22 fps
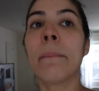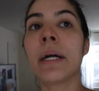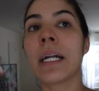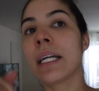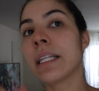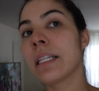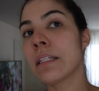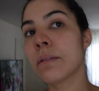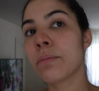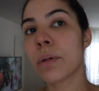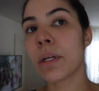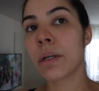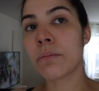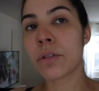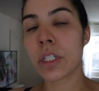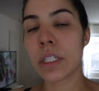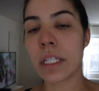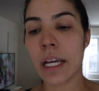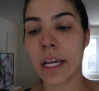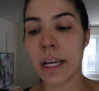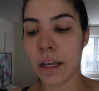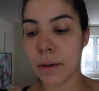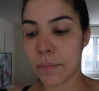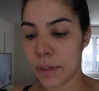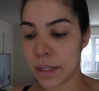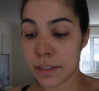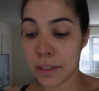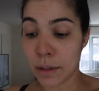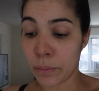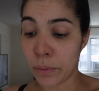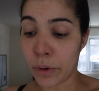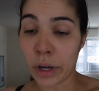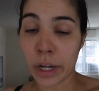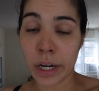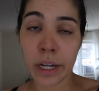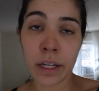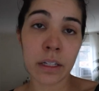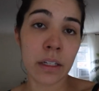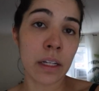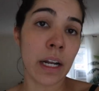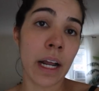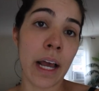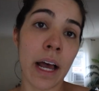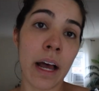But at this point, I'm just taking it because I bought it
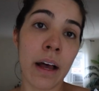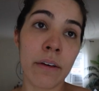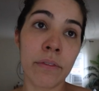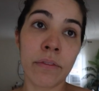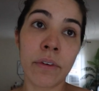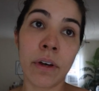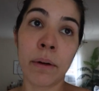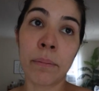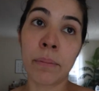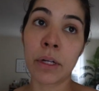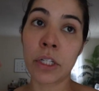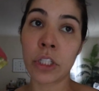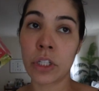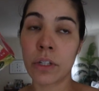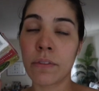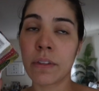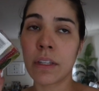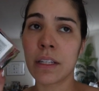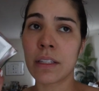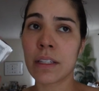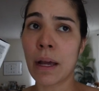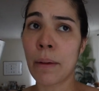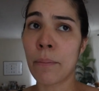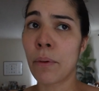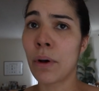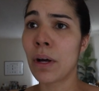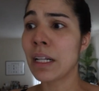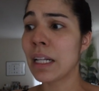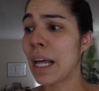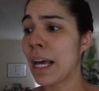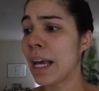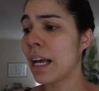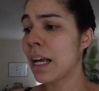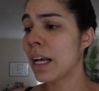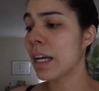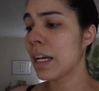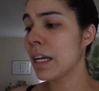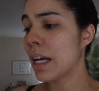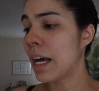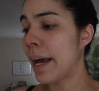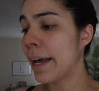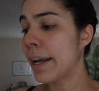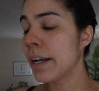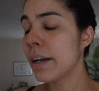and I have a bunch of these. I bought like,
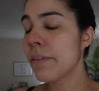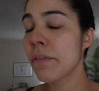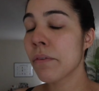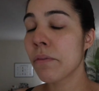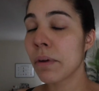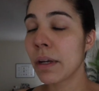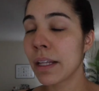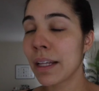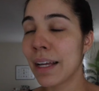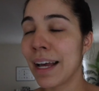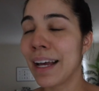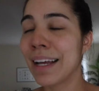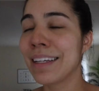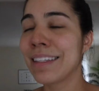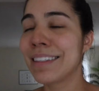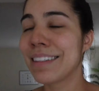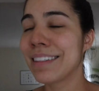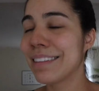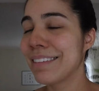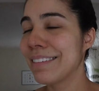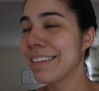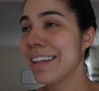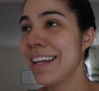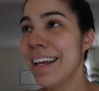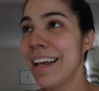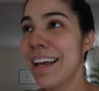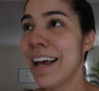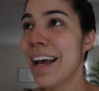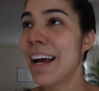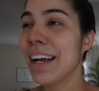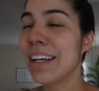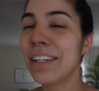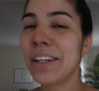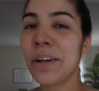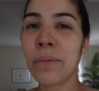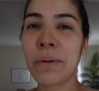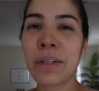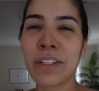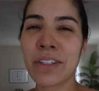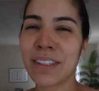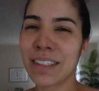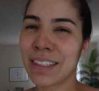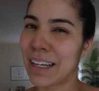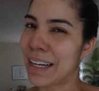I didn't even realize you know
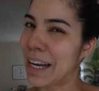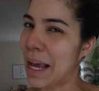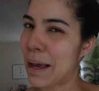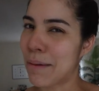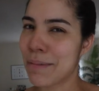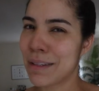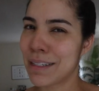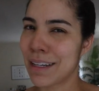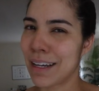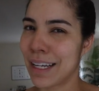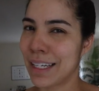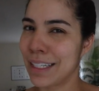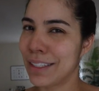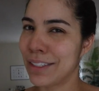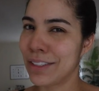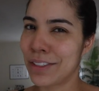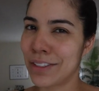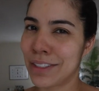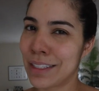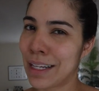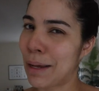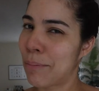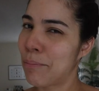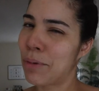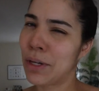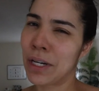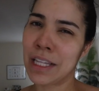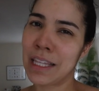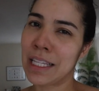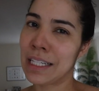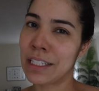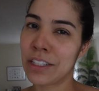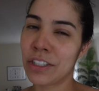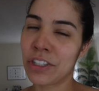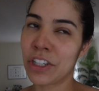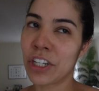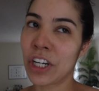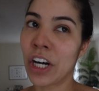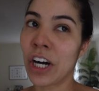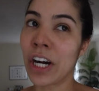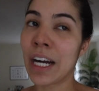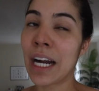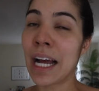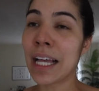when you're just on Amazon and you're just like putting things in your
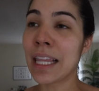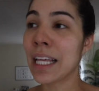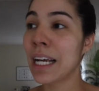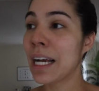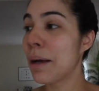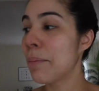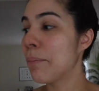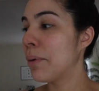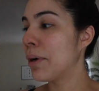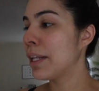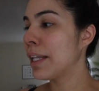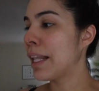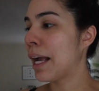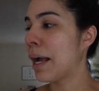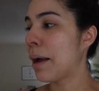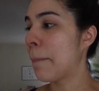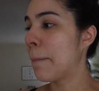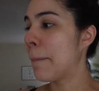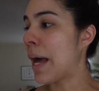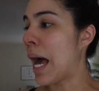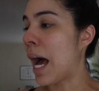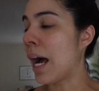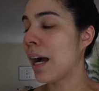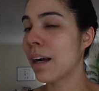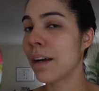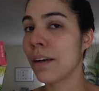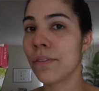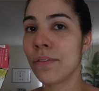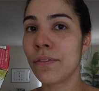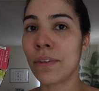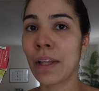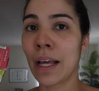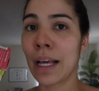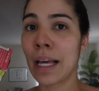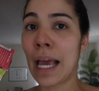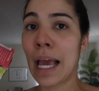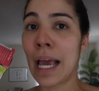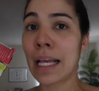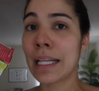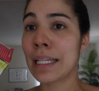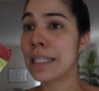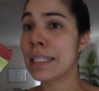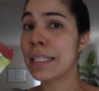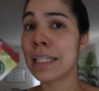cart. I think I put like a pack of like
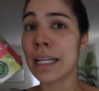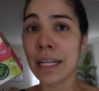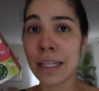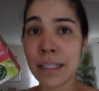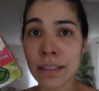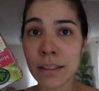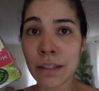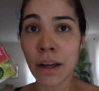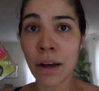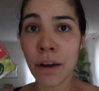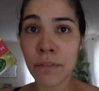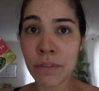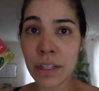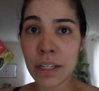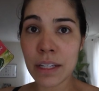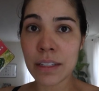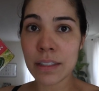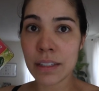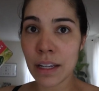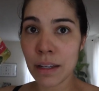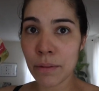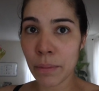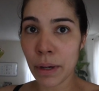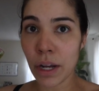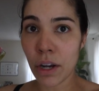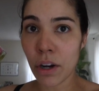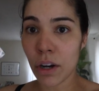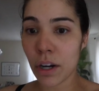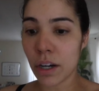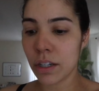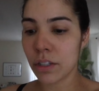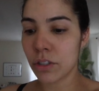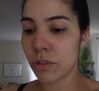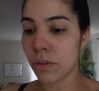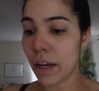six of these in my cart.